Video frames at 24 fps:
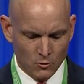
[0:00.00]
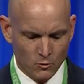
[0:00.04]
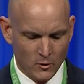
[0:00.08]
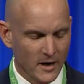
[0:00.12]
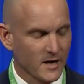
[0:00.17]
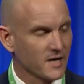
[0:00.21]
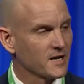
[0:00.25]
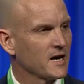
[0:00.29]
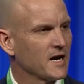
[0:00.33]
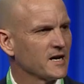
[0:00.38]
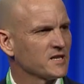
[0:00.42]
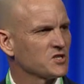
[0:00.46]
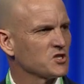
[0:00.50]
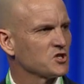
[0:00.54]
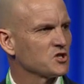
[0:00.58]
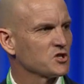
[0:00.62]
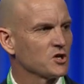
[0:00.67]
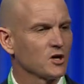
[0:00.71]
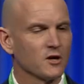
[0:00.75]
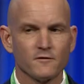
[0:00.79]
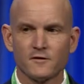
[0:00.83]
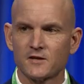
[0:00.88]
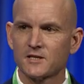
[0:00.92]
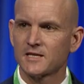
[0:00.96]
recognize the
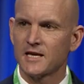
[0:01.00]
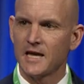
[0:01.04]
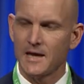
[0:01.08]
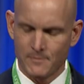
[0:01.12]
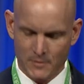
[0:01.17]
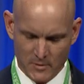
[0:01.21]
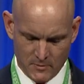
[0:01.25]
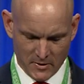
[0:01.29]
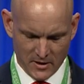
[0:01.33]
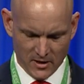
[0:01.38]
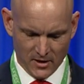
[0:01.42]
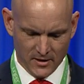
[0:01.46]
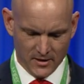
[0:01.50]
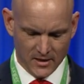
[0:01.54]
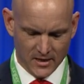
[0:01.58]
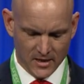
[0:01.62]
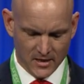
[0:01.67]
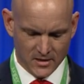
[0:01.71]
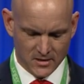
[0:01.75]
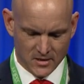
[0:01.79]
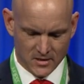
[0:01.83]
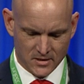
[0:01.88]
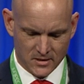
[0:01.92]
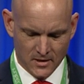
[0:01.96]
service
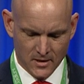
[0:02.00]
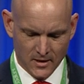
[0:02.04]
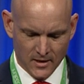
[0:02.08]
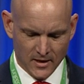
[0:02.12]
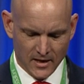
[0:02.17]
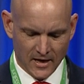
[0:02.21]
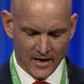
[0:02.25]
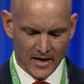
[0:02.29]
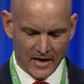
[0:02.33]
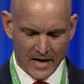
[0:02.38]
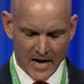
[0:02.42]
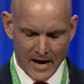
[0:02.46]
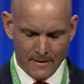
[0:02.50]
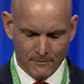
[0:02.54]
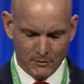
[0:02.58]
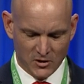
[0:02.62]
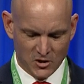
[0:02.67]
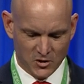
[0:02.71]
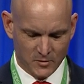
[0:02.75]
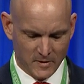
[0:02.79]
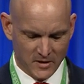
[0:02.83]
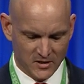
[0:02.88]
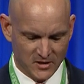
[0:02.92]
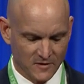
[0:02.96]
capabilities and
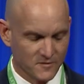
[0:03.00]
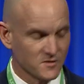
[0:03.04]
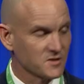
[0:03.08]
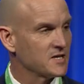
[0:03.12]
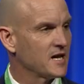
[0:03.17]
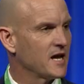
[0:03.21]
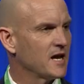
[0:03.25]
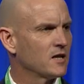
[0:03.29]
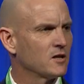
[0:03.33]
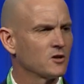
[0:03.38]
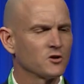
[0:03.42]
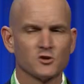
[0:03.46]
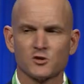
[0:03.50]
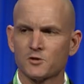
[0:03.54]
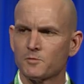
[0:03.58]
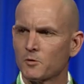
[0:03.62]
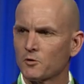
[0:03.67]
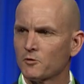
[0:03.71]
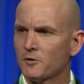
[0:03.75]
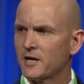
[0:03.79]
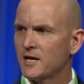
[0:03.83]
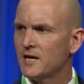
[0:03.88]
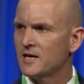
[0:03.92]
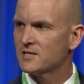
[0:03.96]
accomplishments of sailors,
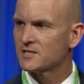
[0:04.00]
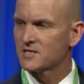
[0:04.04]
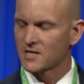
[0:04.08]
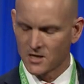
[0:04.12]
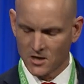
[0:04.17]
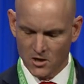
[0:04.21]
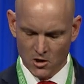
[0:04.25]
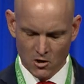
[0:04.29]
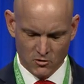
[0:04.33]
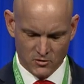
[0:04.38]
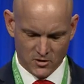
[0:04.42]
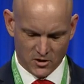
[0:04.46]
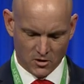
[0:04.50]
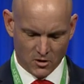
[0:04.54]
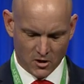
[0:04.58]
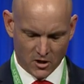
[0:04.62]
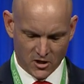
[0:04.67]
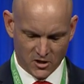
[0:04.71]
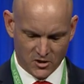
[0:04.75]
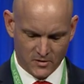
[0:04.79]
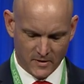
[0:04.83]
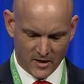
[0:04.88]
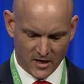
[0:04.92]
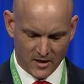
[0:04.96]
Marines, and Coast
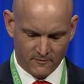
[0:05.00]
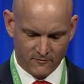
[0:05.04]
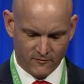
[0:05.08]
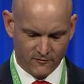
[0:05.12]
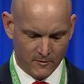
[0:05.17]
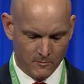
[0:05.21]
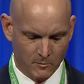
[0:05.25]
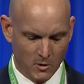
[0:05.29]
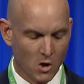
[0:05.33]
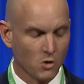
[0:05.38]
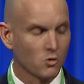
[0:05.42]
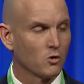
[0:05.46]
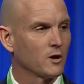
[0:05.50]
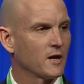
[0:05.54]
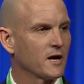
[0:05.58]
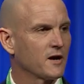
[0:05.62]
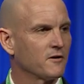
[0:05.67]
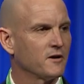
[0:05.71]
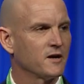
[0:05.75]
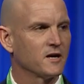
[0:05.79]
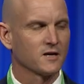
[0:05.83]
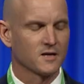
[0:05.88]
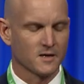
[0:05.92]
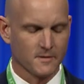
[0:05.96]
Guardsmen from local
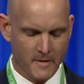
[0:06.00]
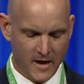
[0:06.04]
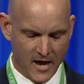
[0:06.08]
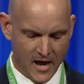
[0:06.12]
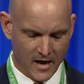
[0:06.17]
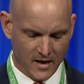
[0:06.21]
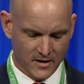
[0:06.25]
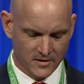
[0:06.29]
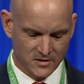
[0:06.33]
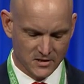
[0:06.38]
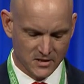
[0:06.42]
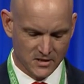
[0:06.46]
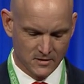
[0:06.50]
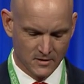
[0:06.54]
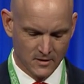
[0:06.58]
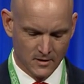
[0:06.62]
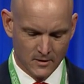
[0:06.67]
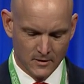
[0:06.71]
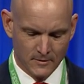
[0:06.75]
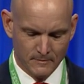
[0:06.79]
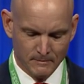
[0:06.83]
area commands.